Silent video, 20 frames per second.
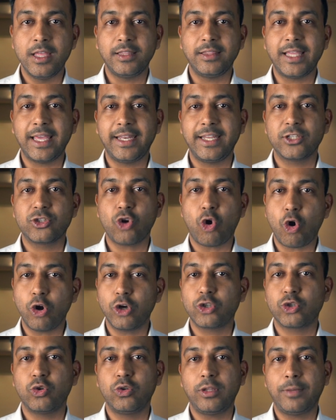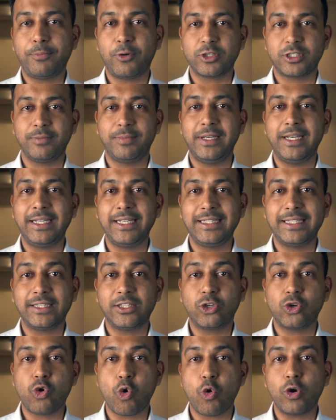there is also the possibility that
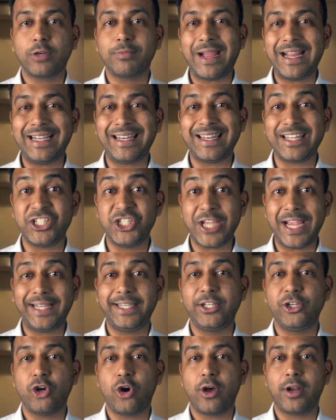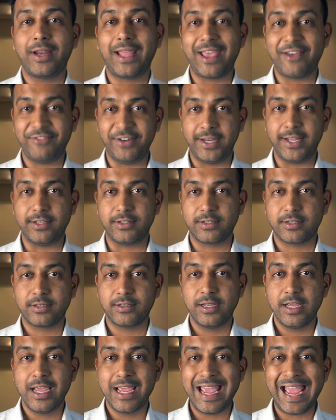the court might reject your
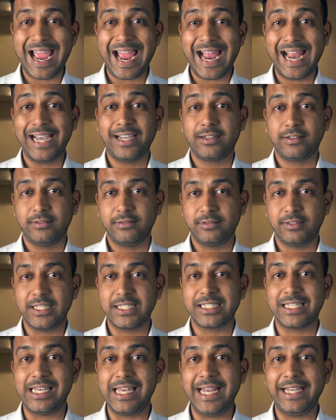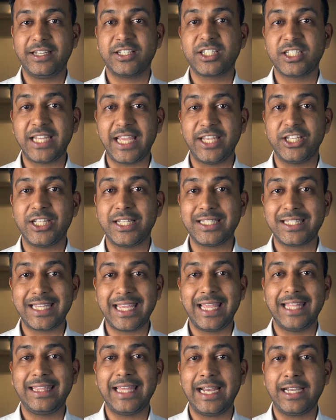evidence at this later stage and
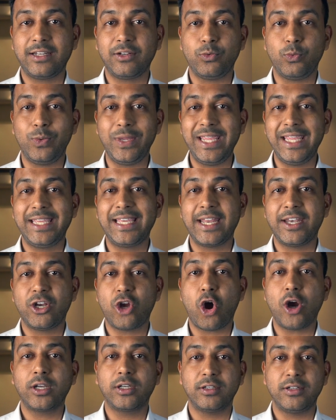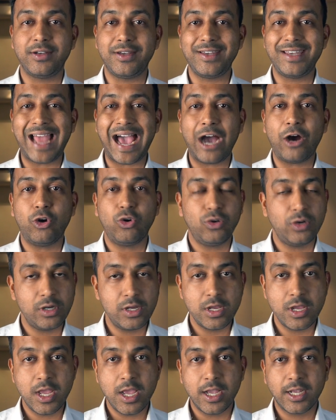say that we cannot now
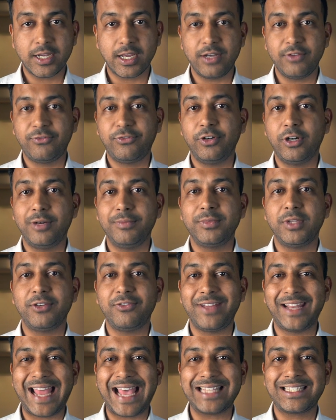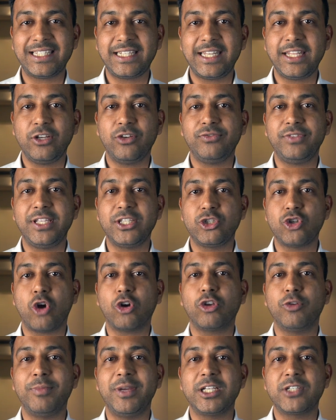confirm the veracity of these
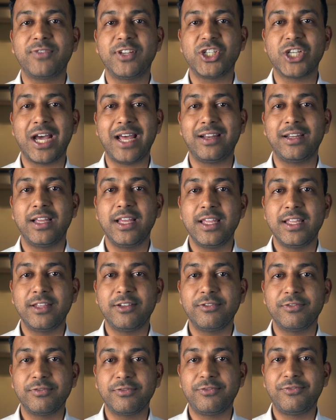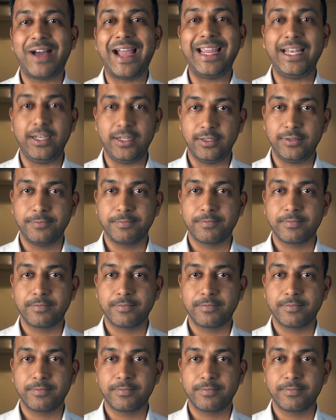documents which are filed.